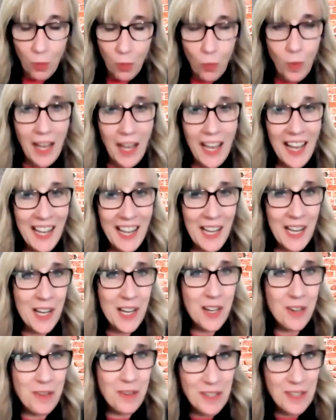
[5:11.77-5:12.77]

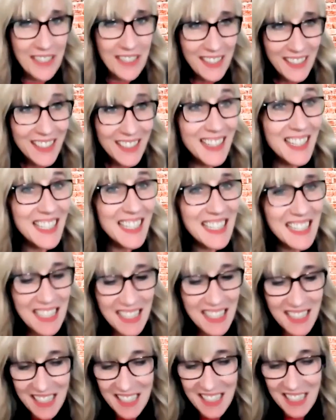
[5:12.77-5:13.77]
wow, this
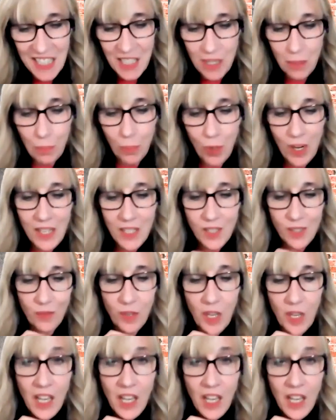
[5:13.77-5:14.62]
is indeed impressive.